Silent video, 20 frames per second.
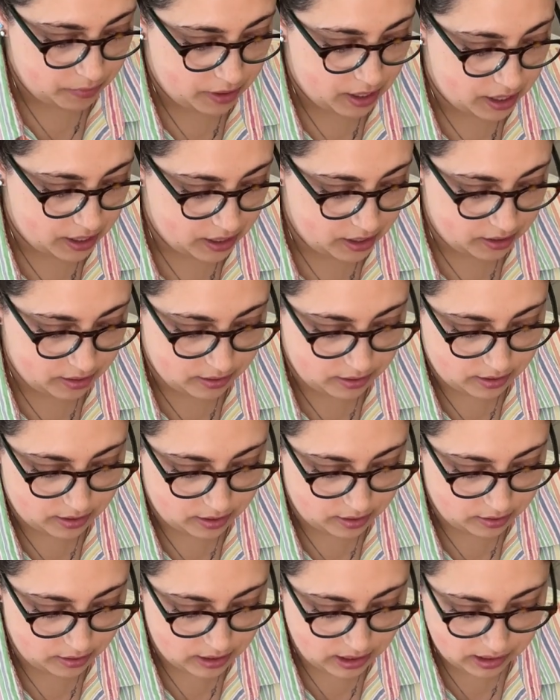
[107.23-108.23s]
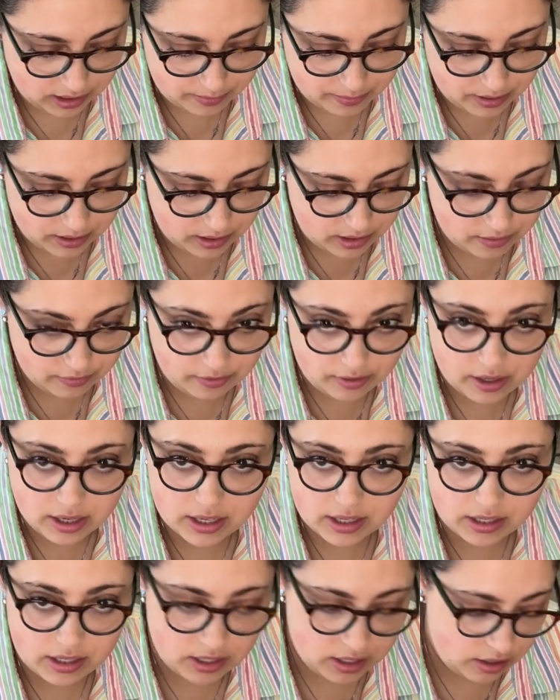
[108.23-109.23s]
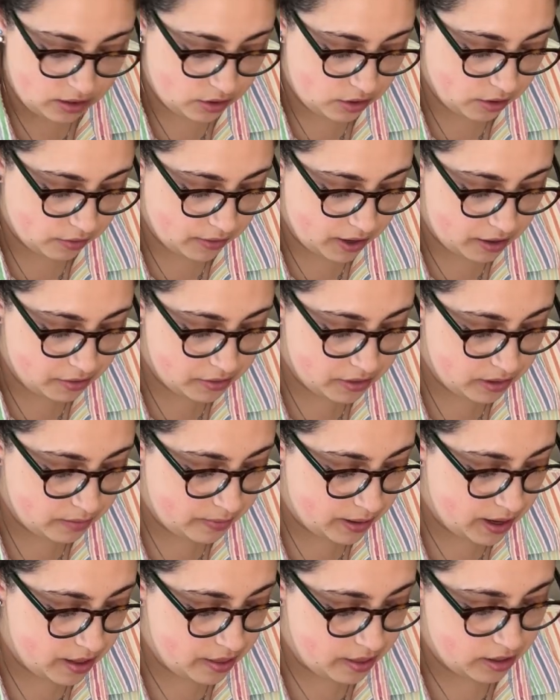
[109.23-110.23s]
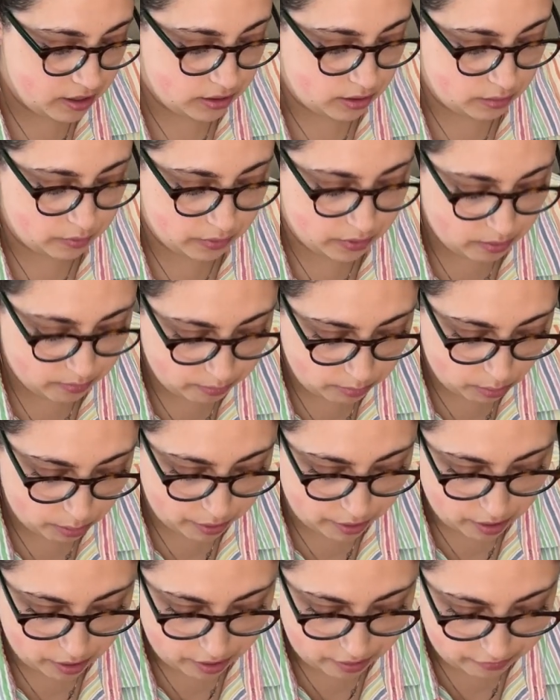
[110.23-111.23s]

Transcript: That is diamonds of this surrounded by this with a border of